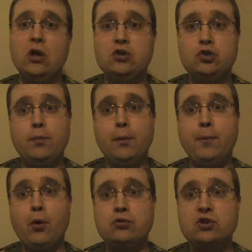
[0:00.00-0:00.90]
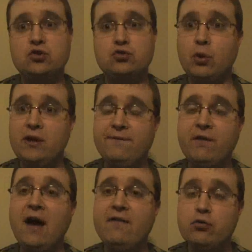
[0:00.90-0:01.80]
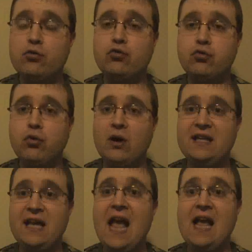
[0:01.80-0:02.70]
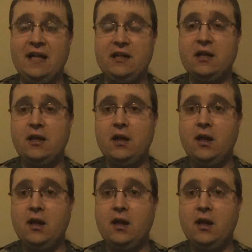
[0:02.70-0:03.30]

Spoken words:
Super Bowls 25 through 28,